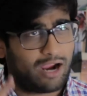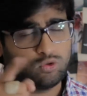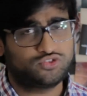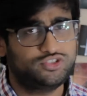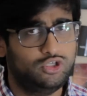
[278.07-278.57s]
I
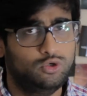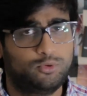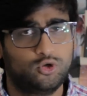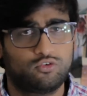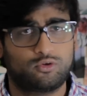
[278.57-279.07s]
will see you
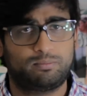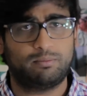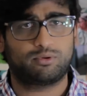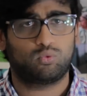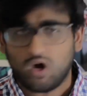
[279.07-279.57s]
beautiful
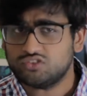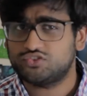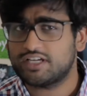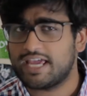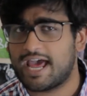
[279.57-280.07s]
people
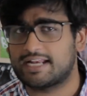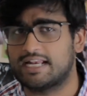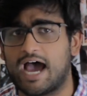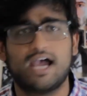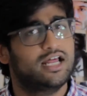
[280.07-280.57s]
once
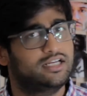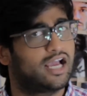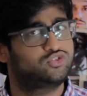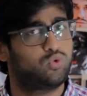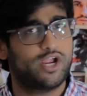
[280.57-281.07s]
again
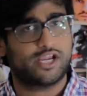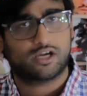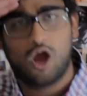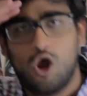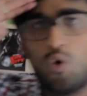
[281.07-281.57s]
next week.